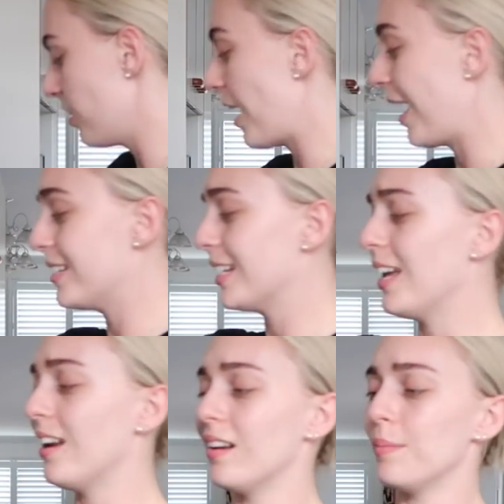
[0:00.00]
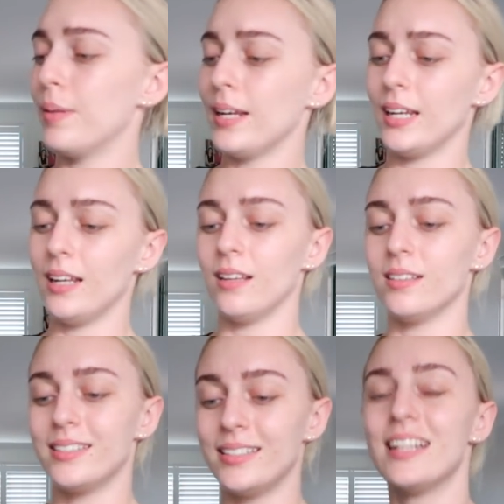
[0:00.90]
I had to get bloody
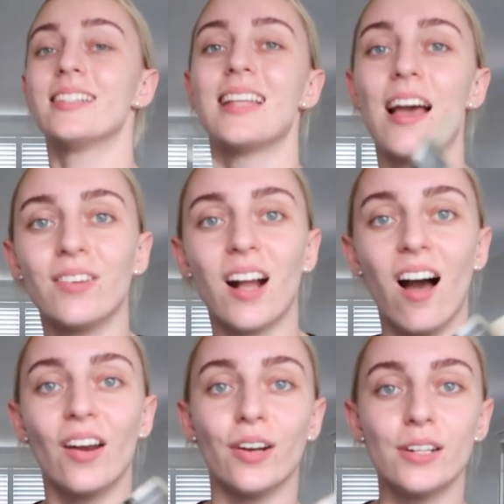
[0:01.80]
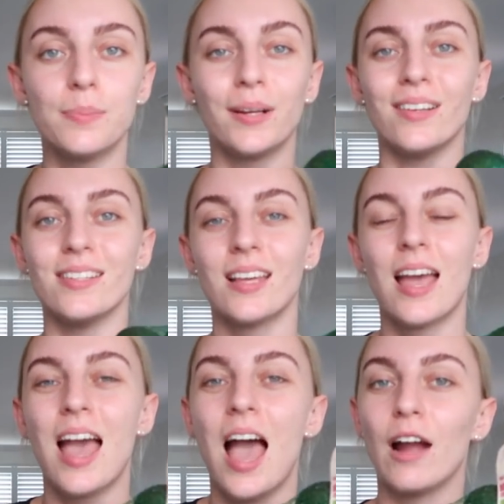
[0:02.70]
6 avocados because
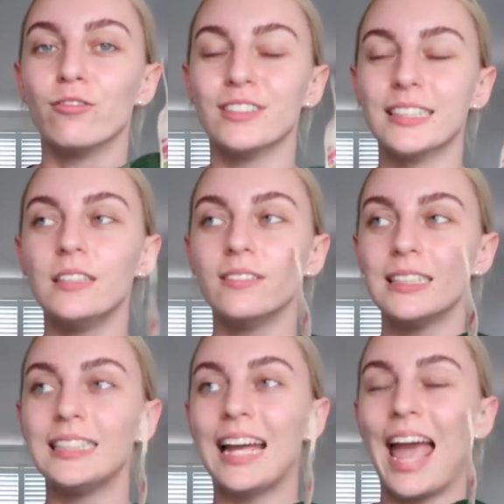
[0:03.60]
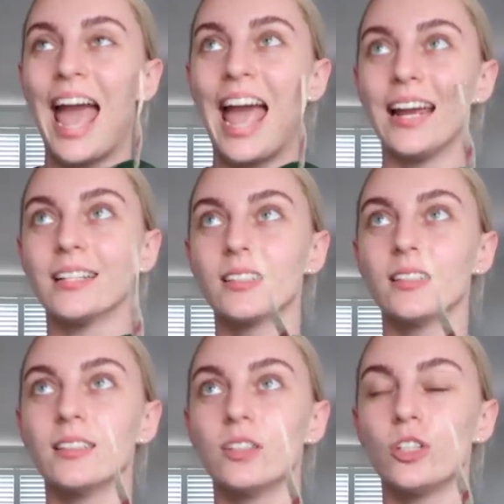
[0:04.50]
I really, really hate
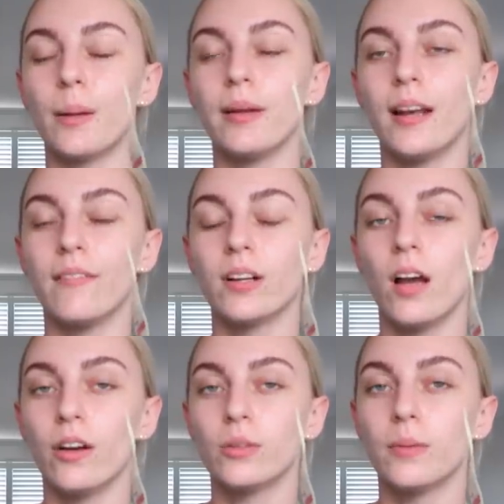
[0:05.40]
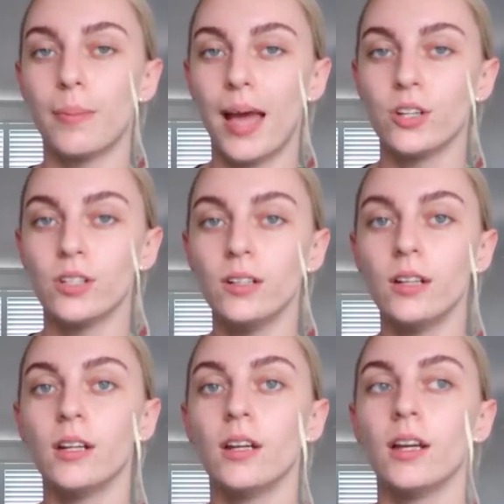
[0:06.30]
shepherd avocados with a passion.
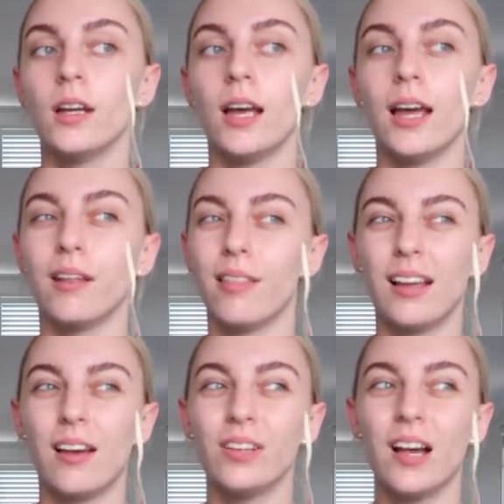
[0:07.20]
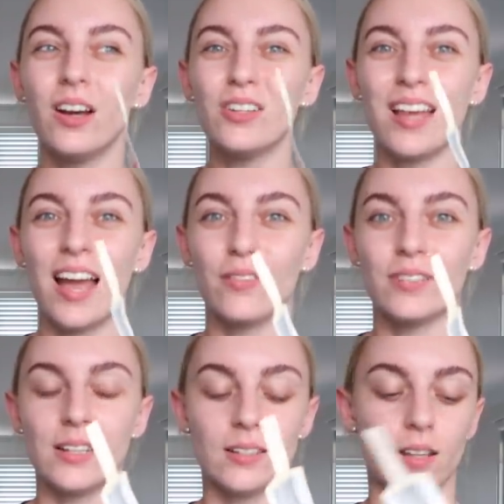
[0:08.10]
And I think avocados are out of
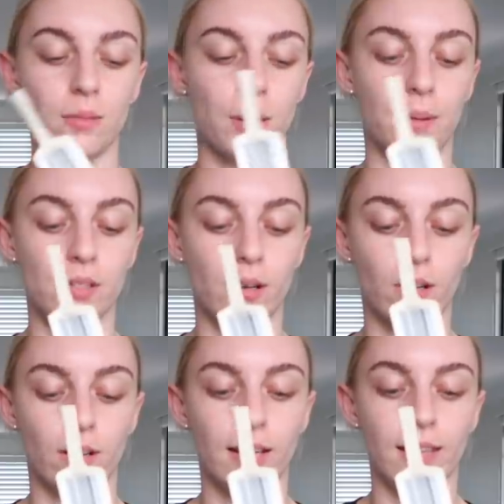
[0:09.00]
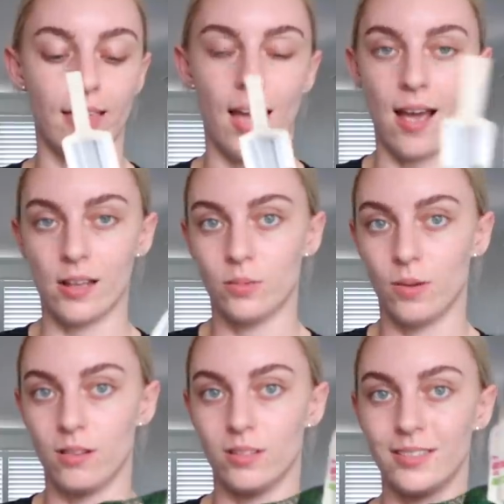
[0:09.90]
season at the moment, so I can only get the Hass
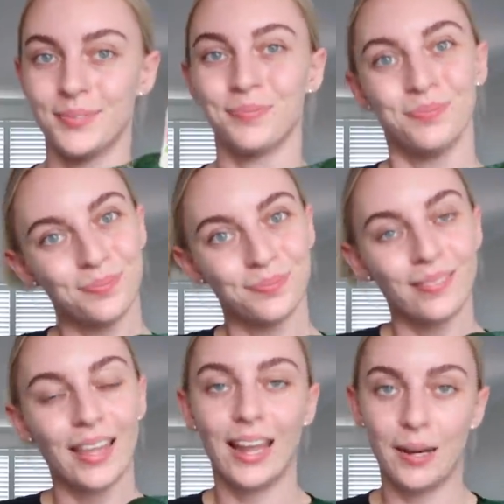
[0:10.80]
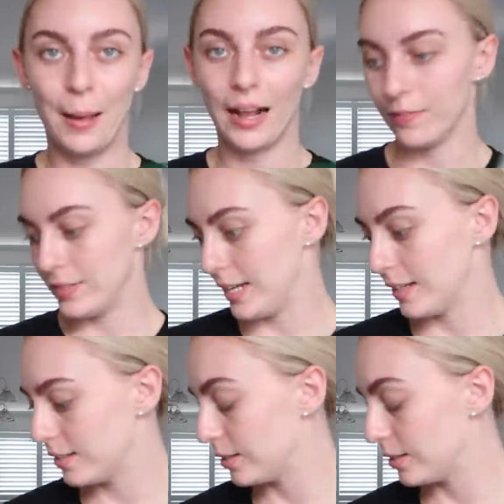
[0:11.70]
ones in a pack of 6.